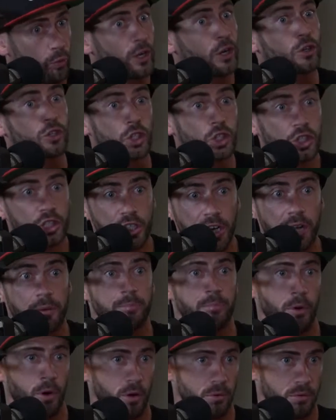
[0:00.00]
Real
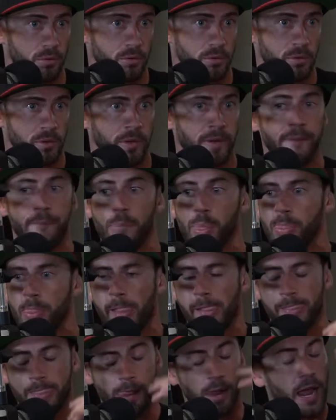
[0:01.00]
shit, bro.
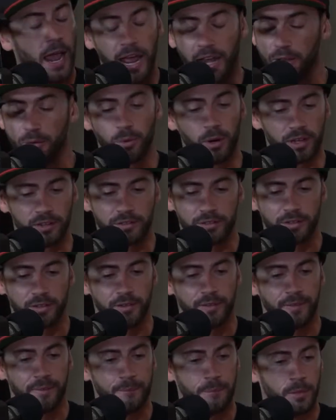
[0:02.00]
Anyways,
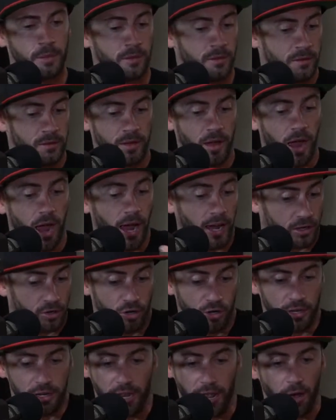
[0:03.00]
I
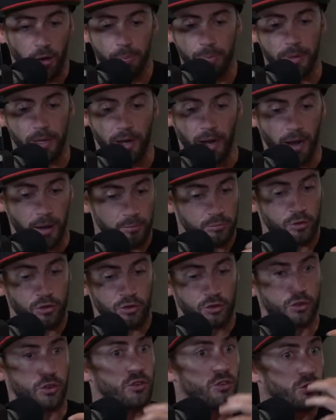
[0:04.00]
couldn't help it. I
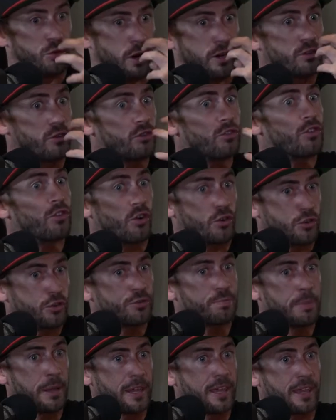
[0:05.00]
just start
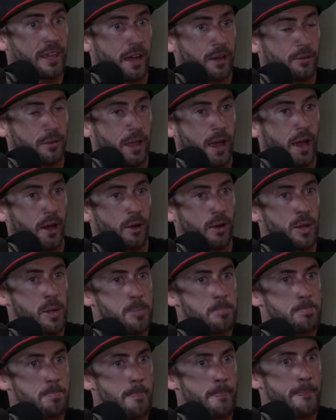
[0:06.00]
speaking out loud.
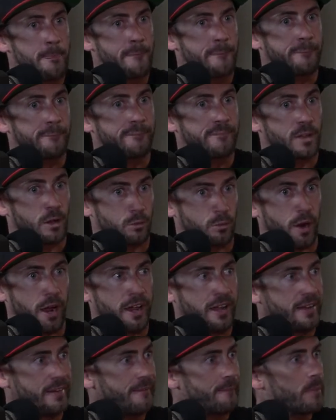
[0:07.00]

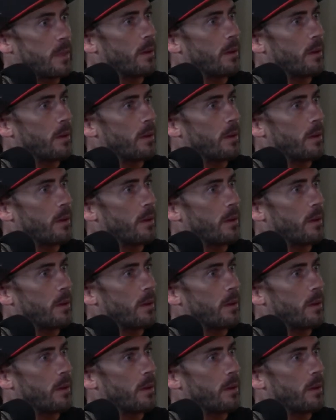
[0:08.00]
Right?